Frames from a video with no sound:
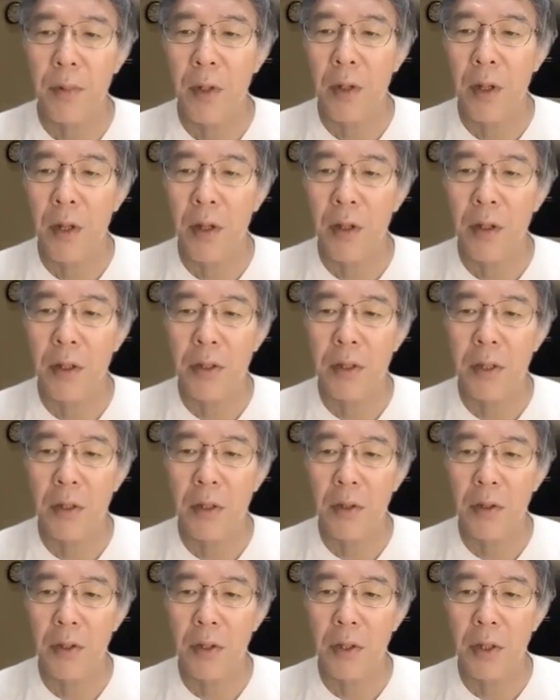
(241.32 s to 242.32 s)
there is a
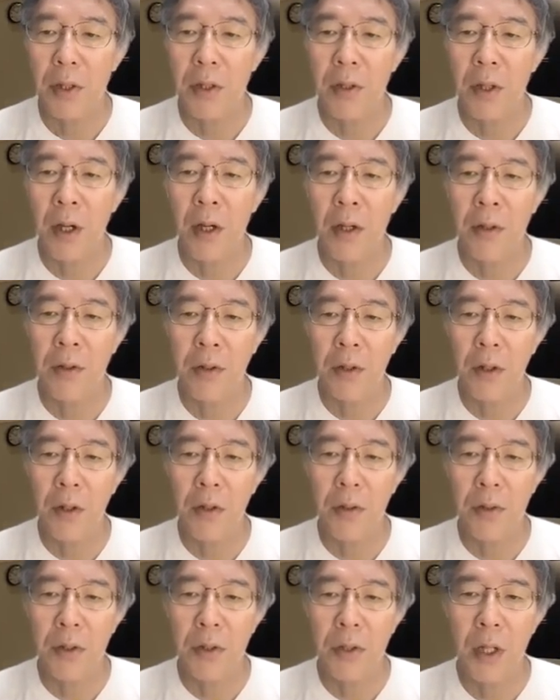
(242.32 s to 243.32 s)
constant R
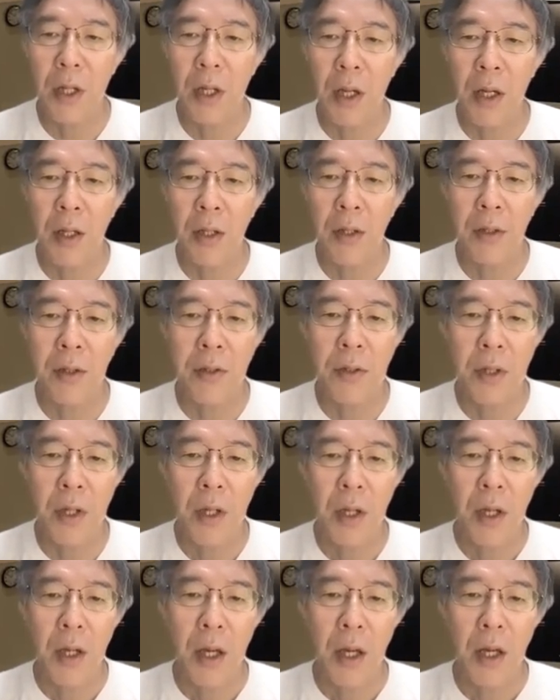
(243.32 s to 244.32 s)
naught and
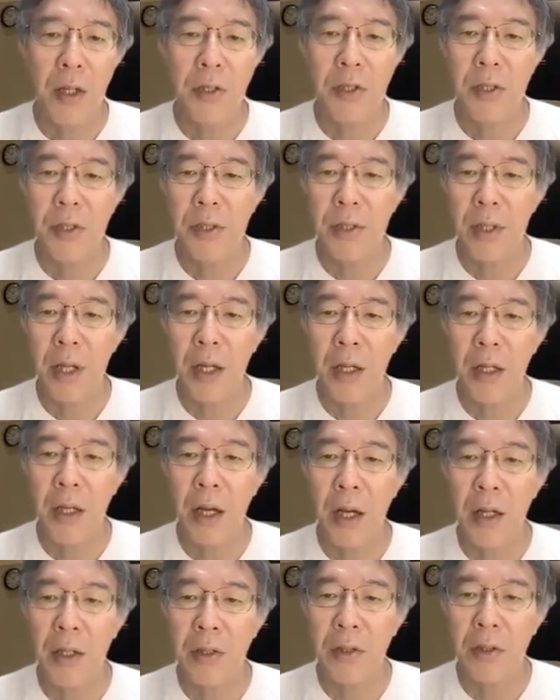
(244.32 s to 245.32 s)
Hj
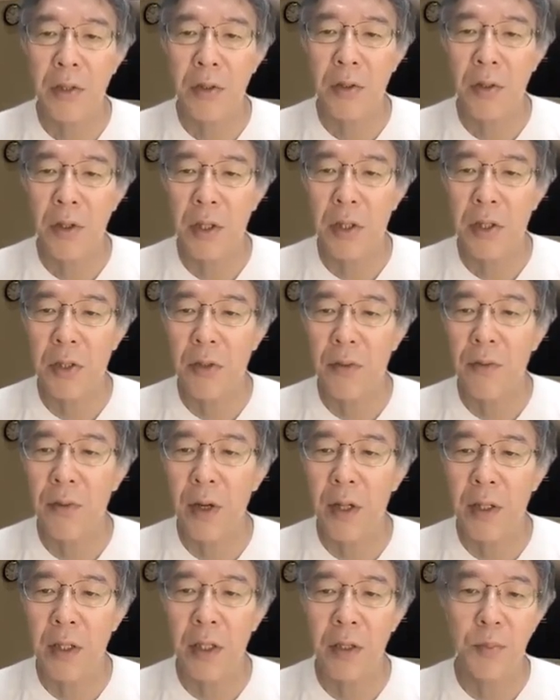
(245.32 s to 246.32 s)
acts on this
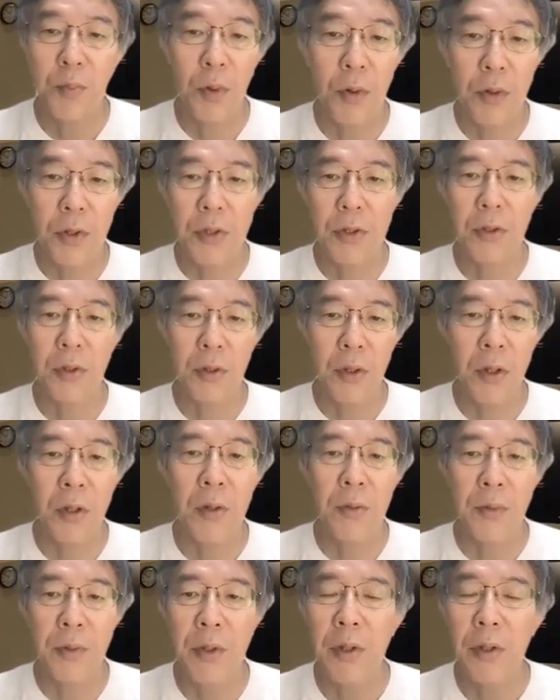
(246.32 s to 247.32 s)
finite portion
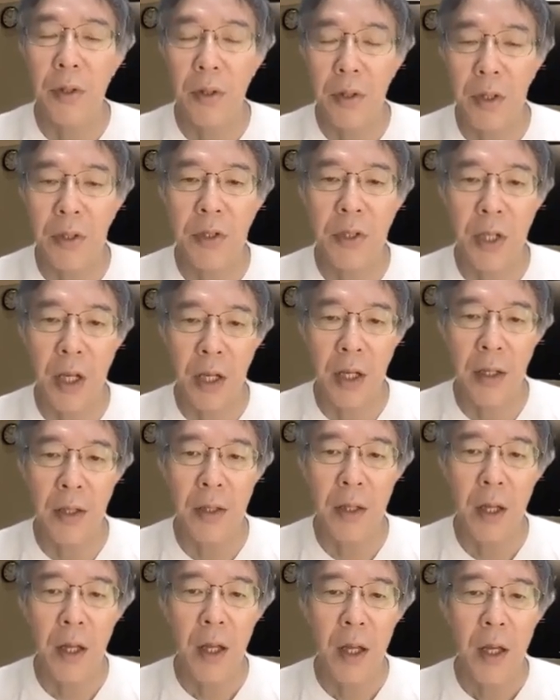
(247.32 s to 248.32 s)
of the chain.
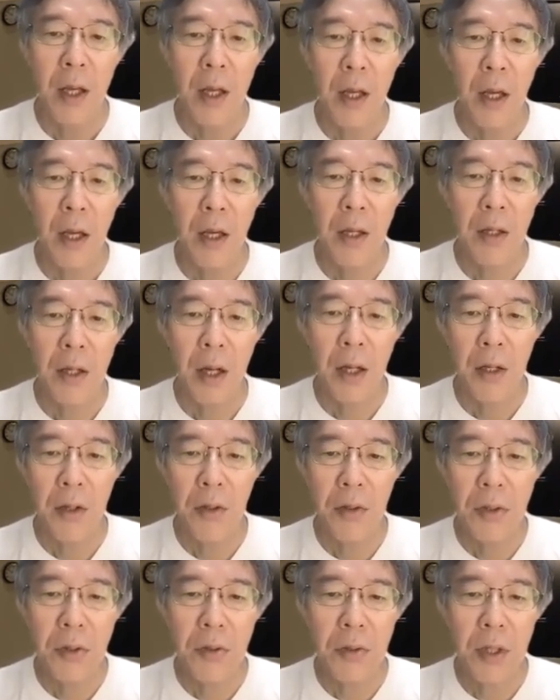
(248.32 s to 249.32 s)
And I
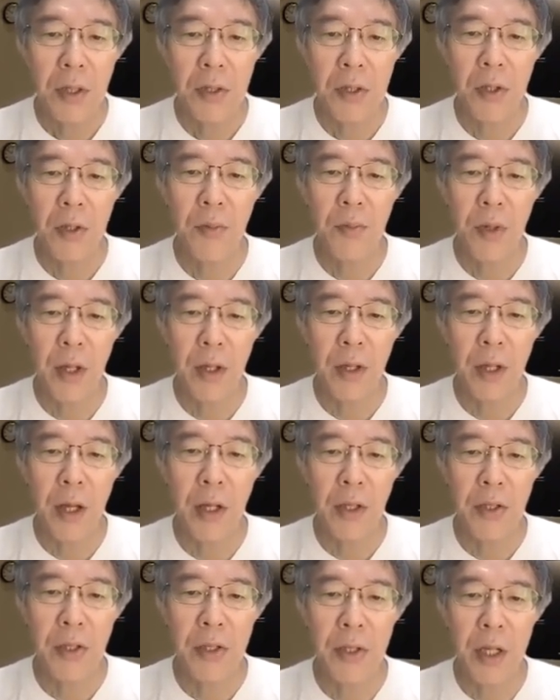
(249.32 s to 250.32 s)
also assume that
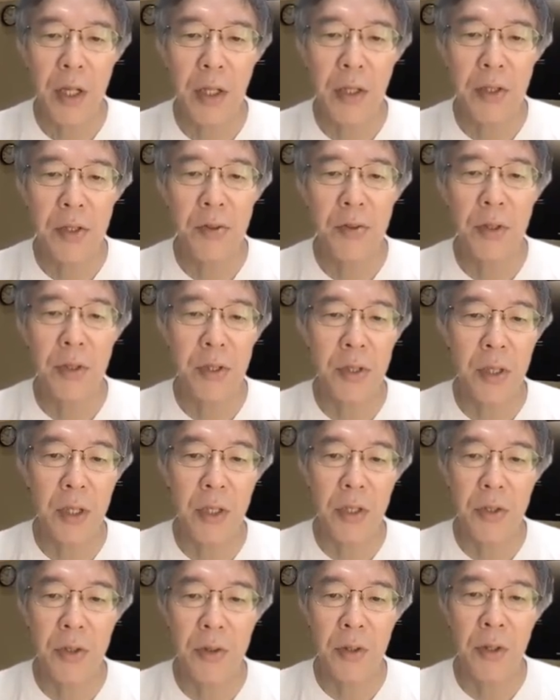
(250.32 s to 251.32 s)
Hj is
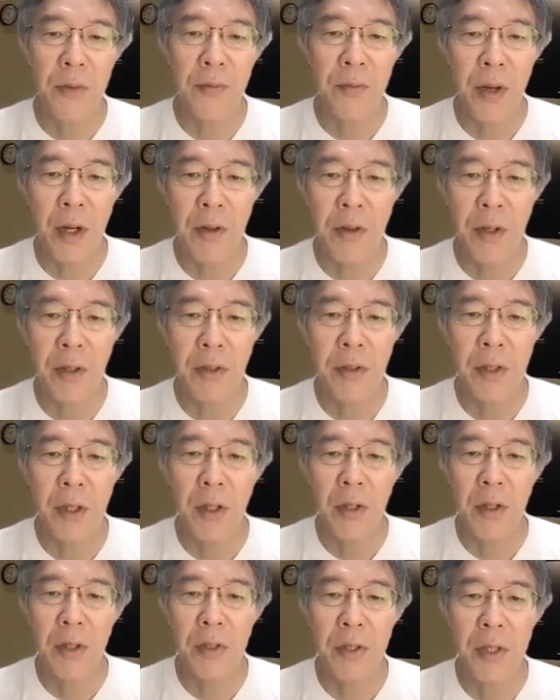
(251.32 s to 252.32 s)
translation invariant
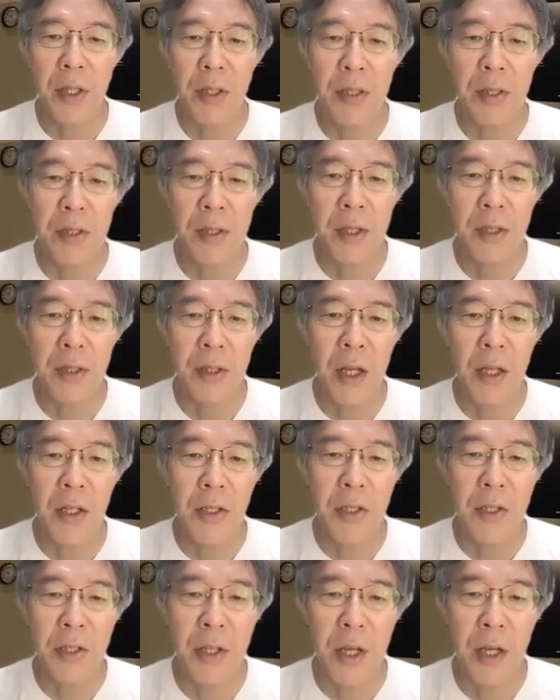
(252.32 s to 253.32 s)
in the sense that
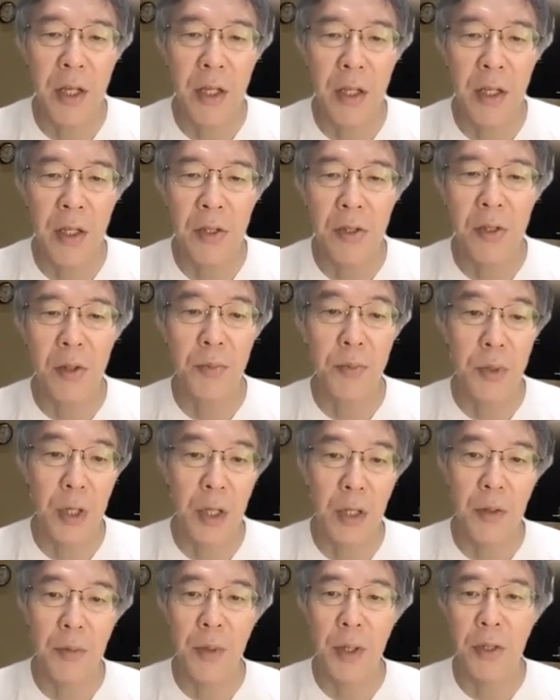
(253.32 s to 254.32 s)
Hj is
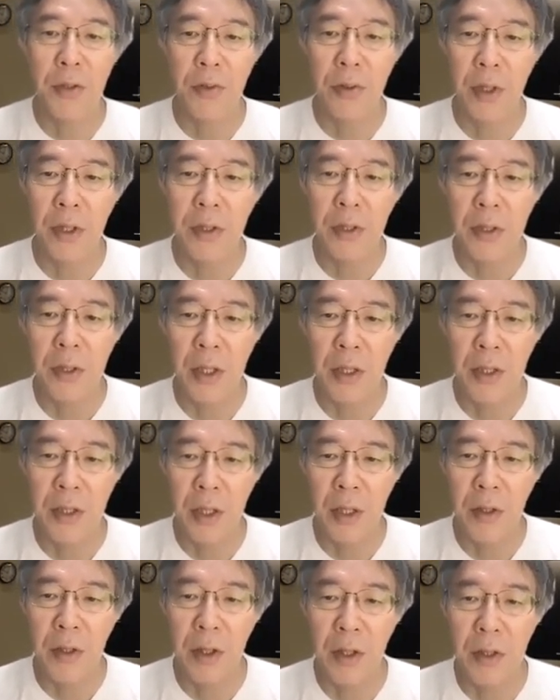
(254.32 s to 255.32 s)
obtained by
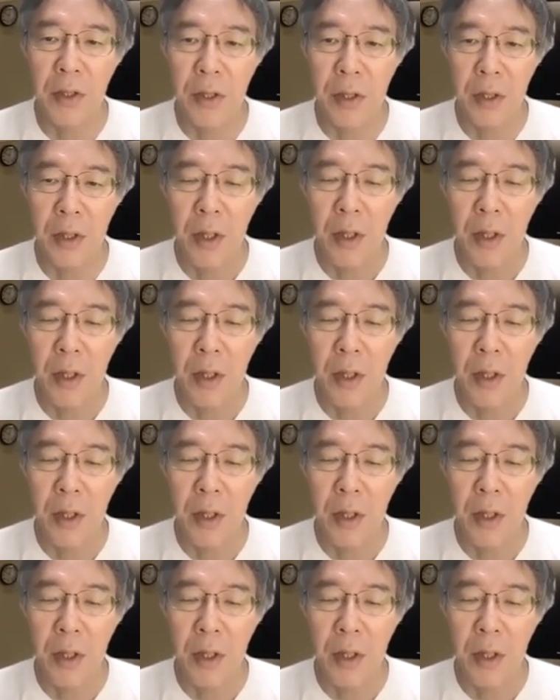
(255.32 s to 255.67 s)
translating this